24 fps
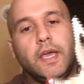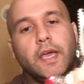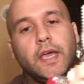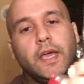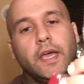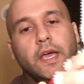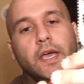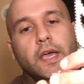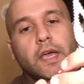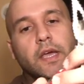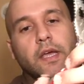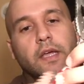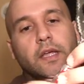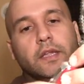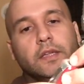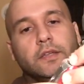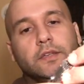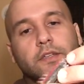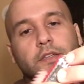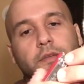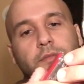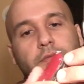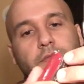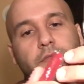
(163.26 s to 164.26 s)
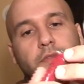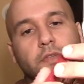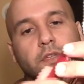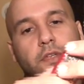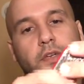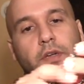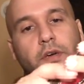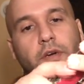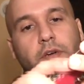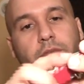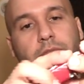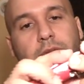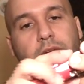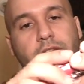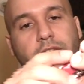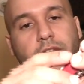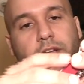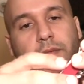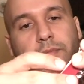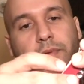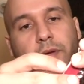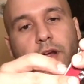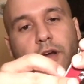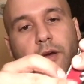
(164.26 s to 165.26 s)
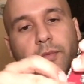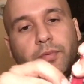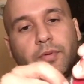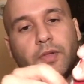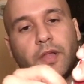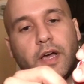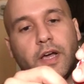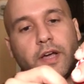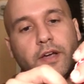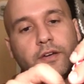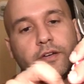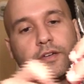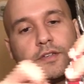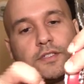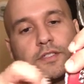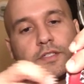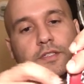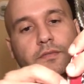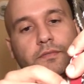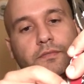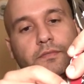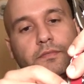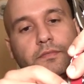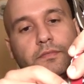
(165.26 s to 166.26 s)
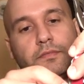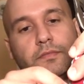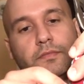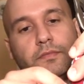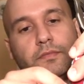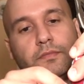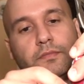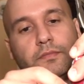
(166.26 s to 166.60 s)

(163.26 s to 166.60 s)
and you might need a pair of pliers,